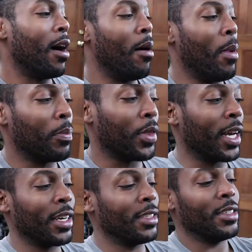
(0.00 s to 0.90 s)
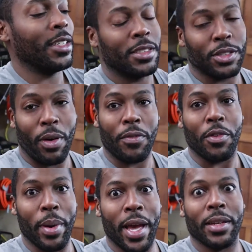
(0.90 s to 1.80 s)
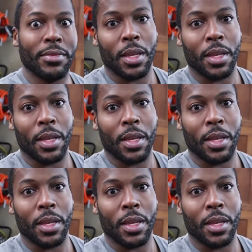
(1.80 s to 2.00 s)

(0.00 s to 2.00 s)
Um, I'm thinking just right off the bat,